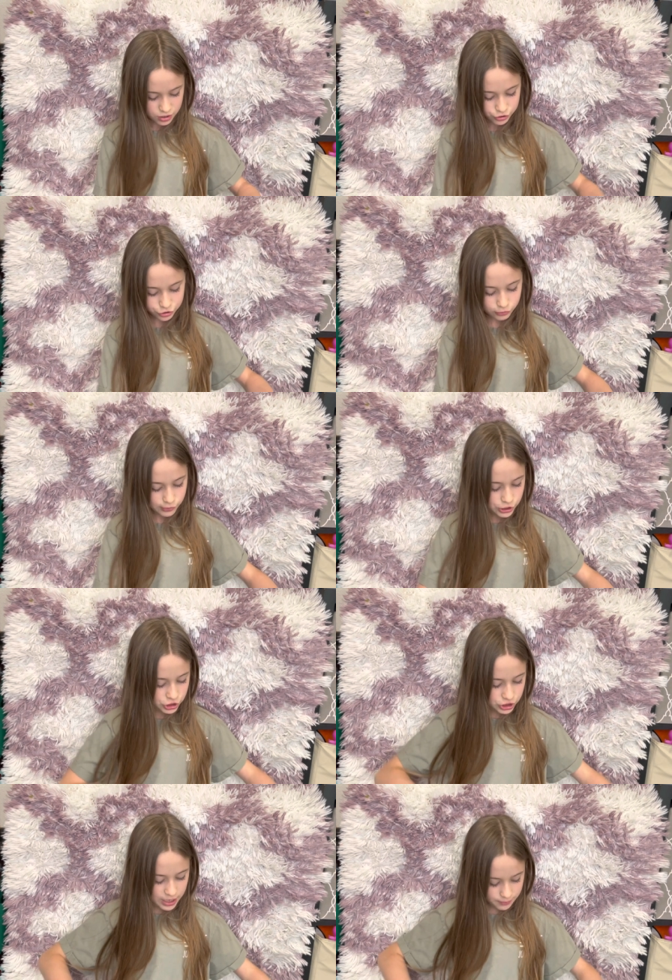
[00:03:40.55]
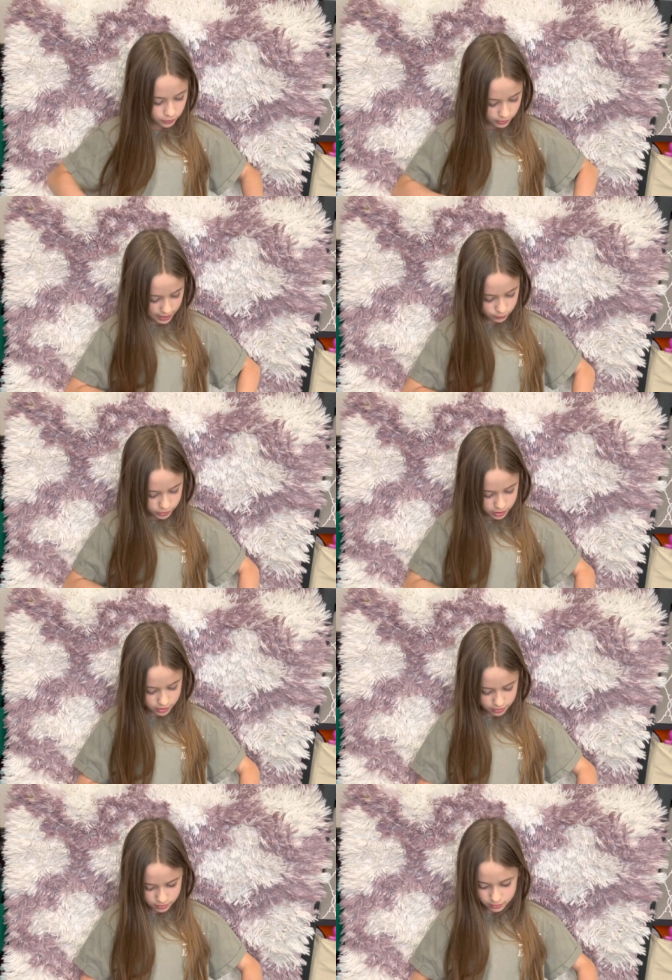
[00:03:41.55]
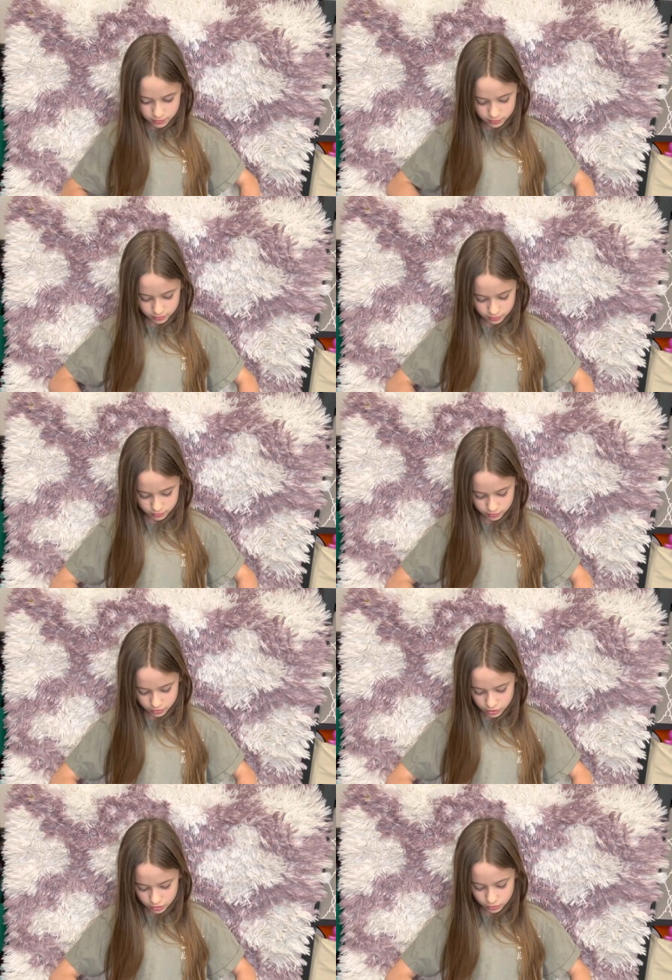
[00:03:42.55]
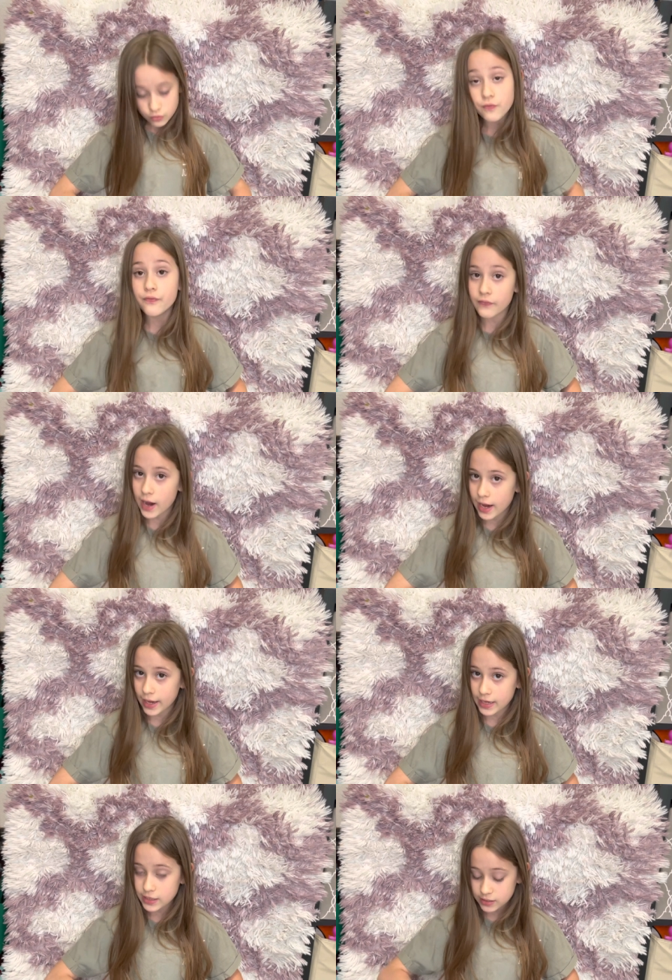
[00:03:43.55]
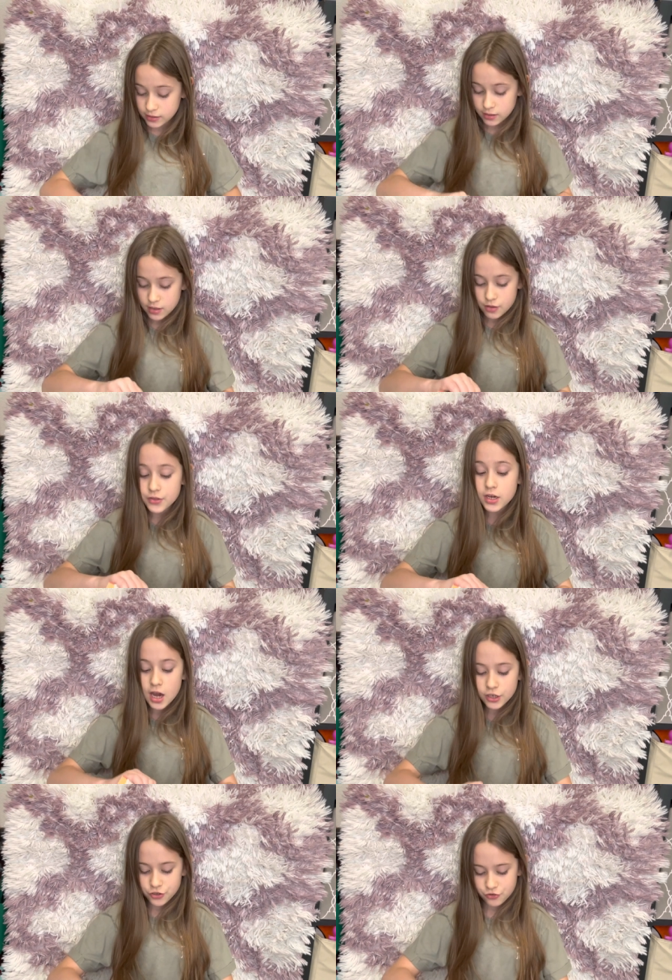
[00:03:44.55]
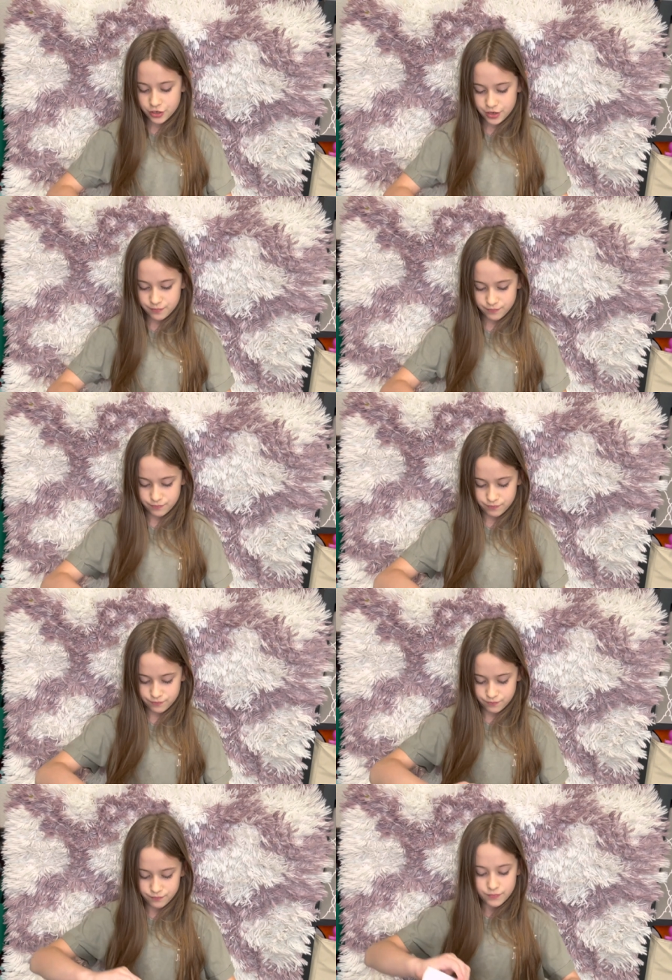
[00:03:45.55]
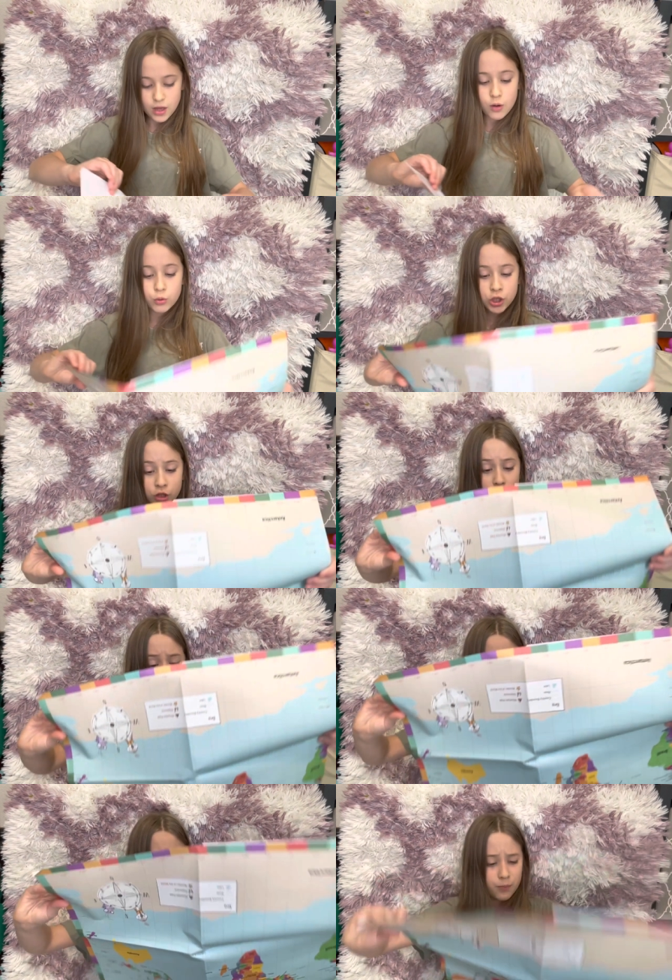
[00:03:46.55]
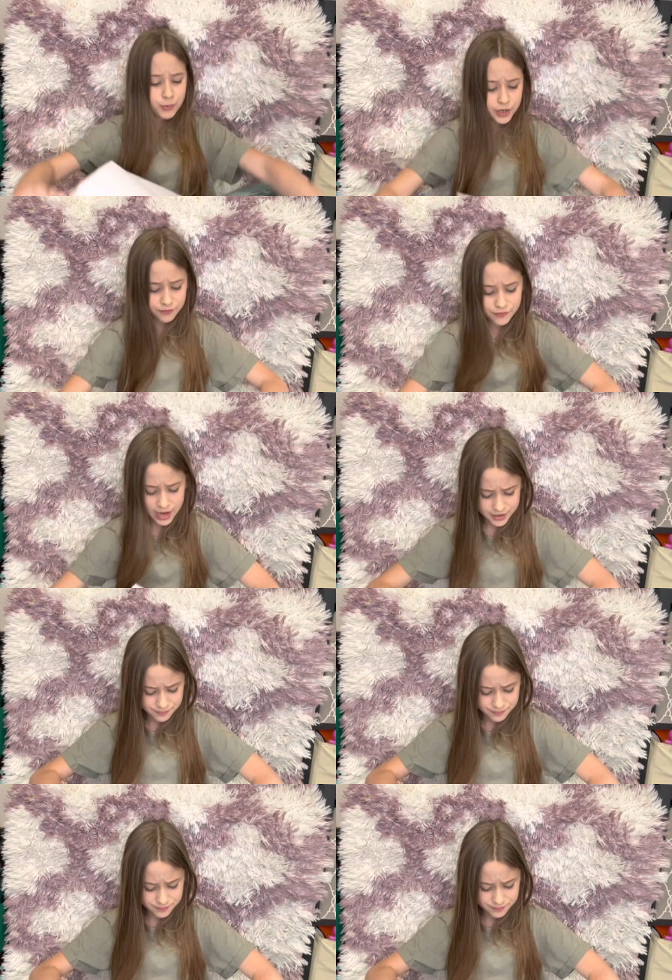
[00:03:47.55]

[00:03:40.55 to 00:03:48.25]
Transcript: So each time you get one, you find the country, which is really pretty fun.